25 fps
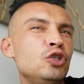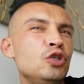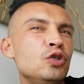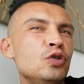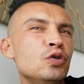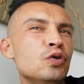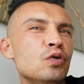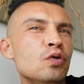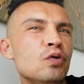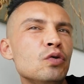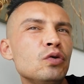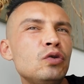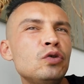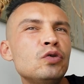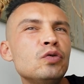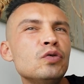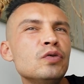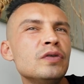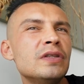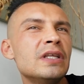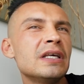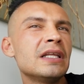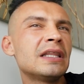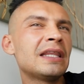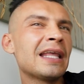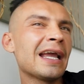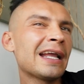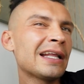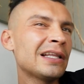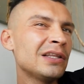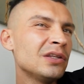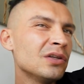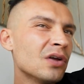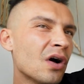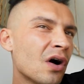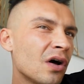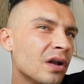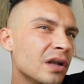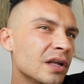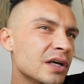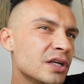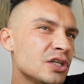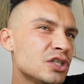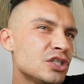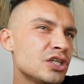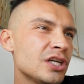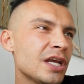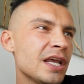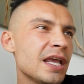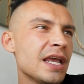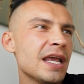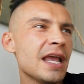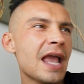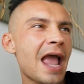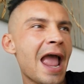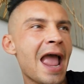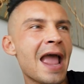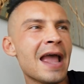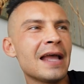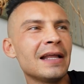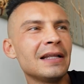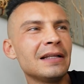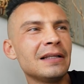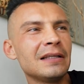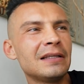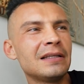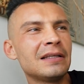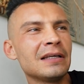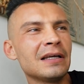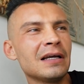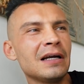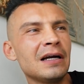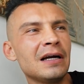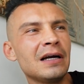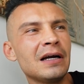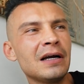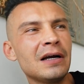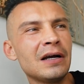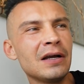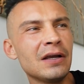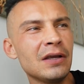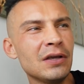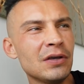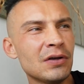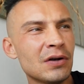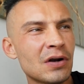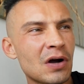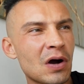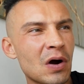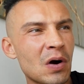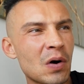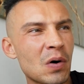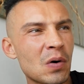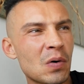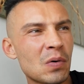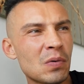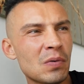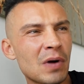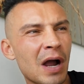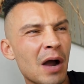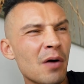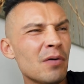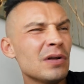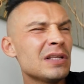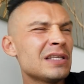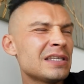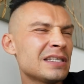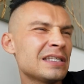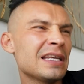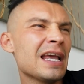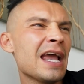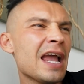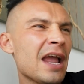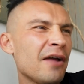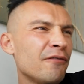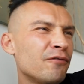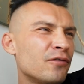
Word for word: due to the technology and uh, you know i would say